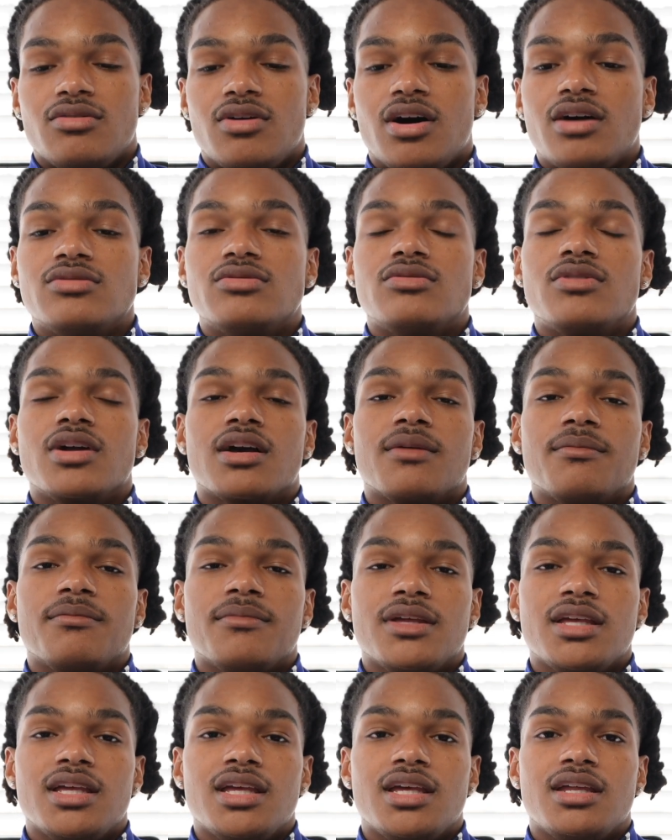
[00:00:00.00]
would
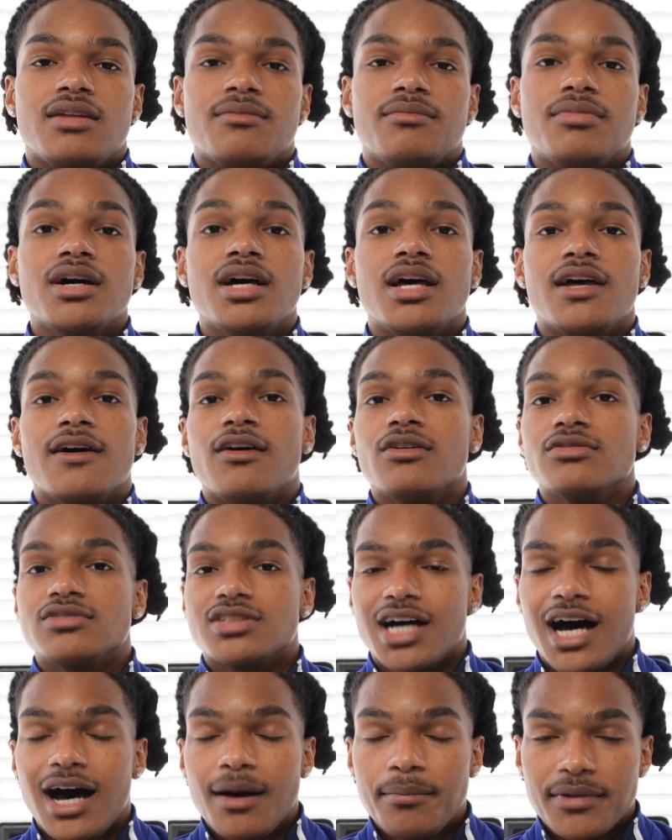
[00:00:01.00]
recommend. But on
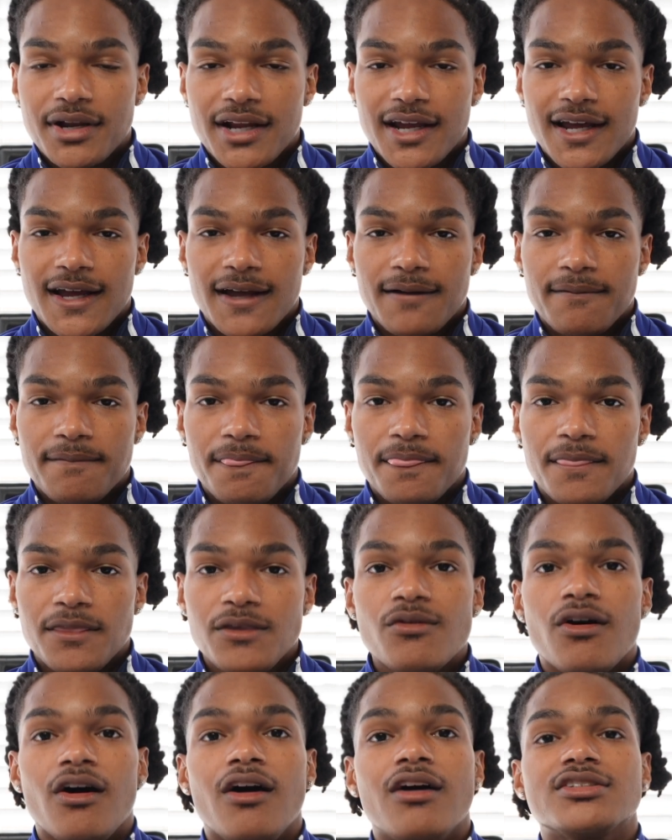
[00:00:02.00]
top of that,
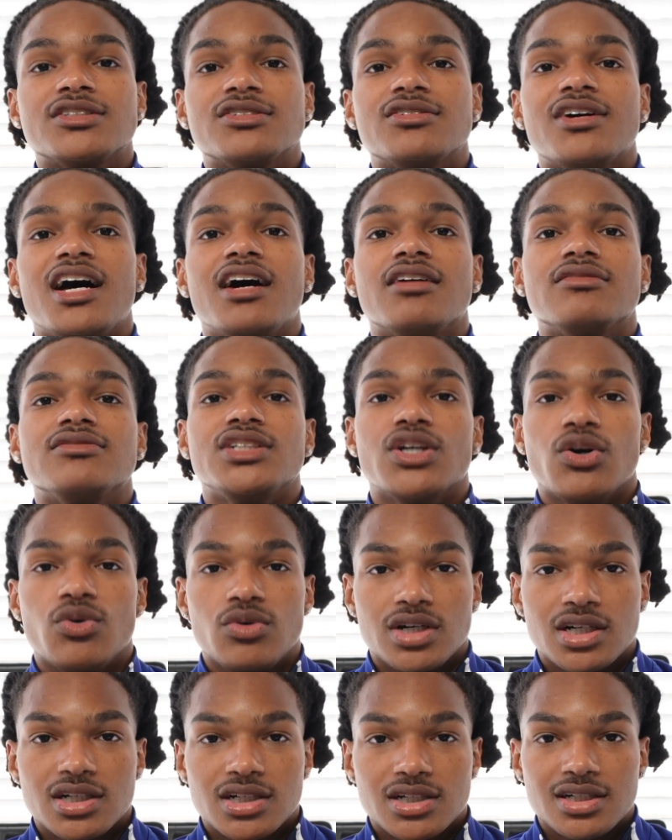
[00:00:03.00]
you also have
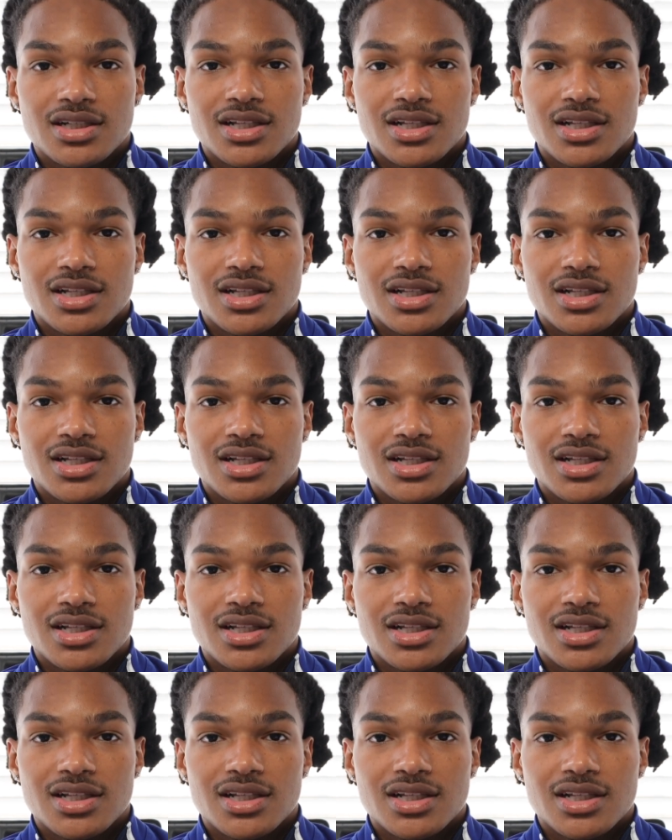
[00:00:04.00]
yoga.